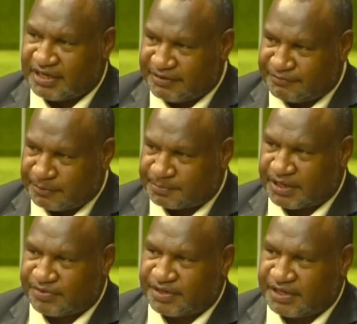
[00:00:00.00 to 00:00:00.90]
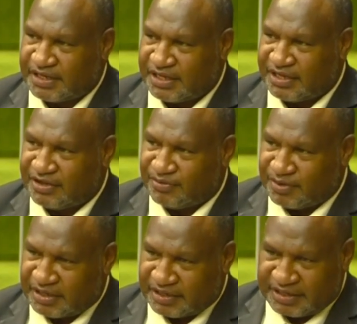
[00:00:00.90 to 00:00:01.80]
developed country,
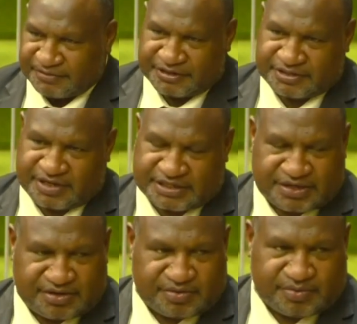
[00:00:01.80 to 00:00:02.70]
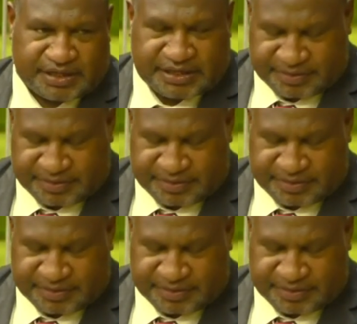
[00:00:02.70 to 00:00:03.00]
well infrastructure, well